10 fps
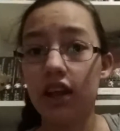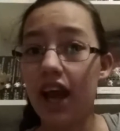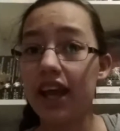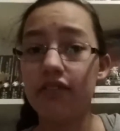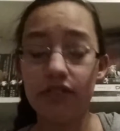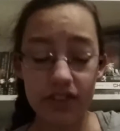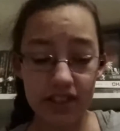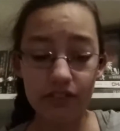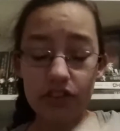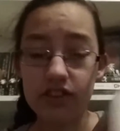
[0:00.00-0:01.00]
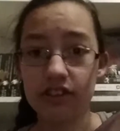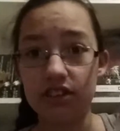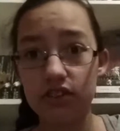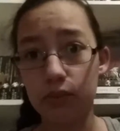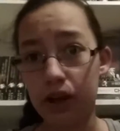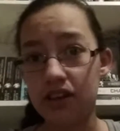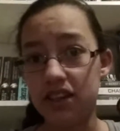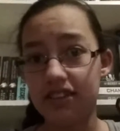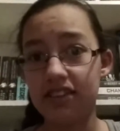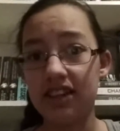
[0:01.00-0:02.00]
I have several series where it
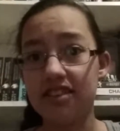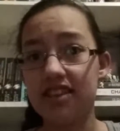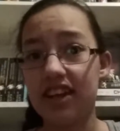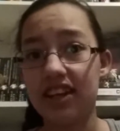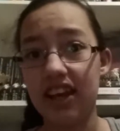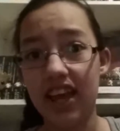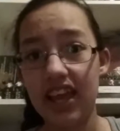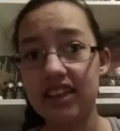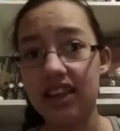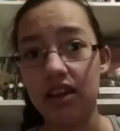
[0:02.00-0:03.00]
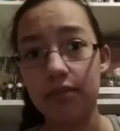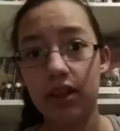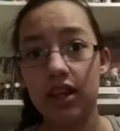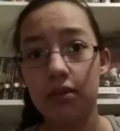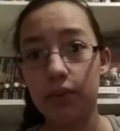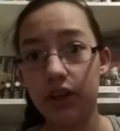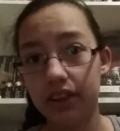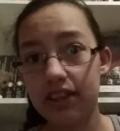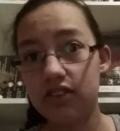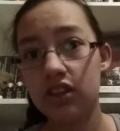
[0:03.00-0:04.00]
does this, and I hate them. But at
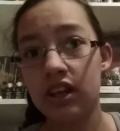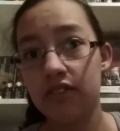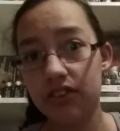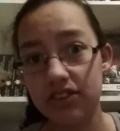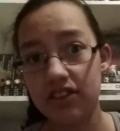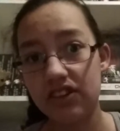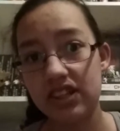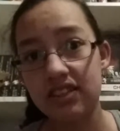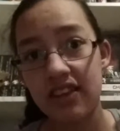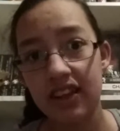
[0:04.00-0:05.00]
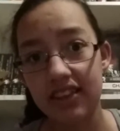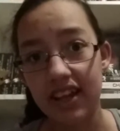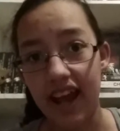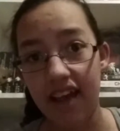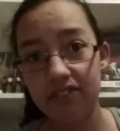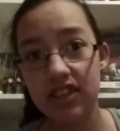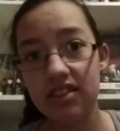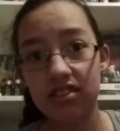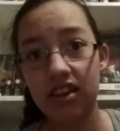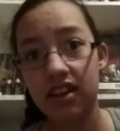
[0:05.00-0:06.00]
least for the series that have
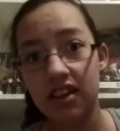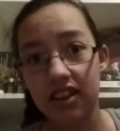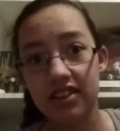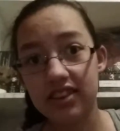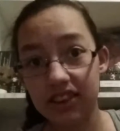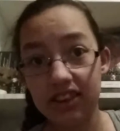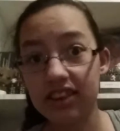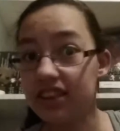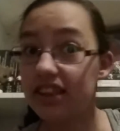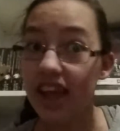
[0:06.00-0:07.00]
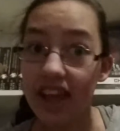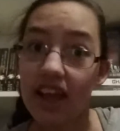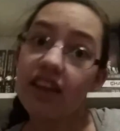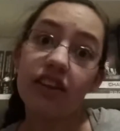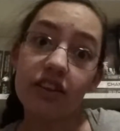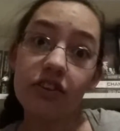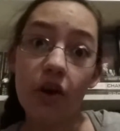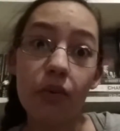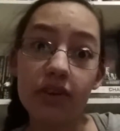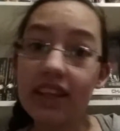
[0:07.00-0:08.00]
this, they
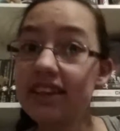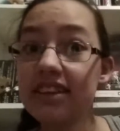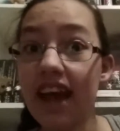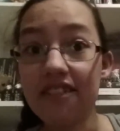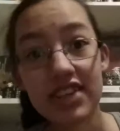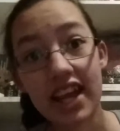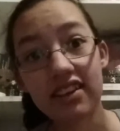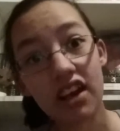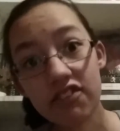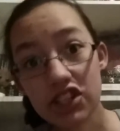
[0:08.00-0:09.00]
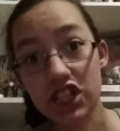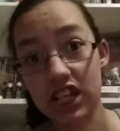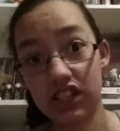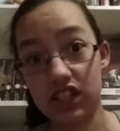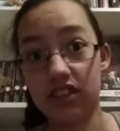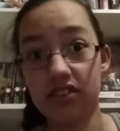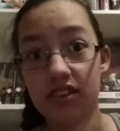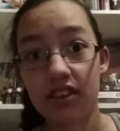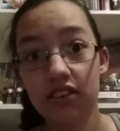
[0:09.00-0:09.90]
haven't had cover changes.